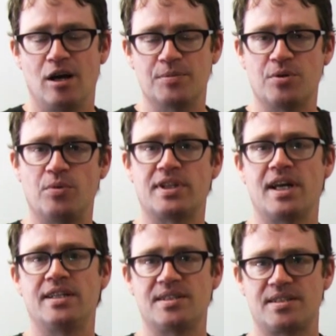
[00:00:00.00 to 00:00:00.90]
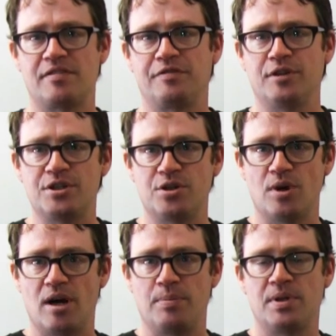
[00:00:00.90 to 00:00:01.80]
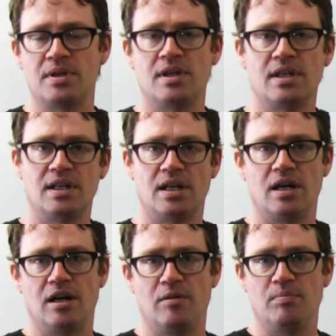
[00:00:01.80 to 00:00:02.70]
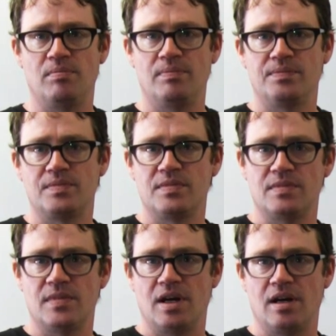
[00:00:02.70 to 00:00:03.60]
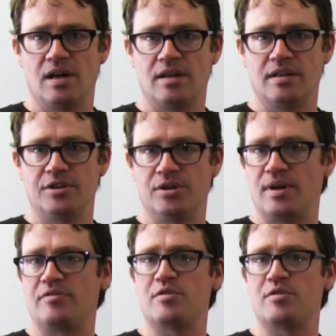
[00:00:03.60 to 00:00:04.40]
So what that does is that frees you up. You don't have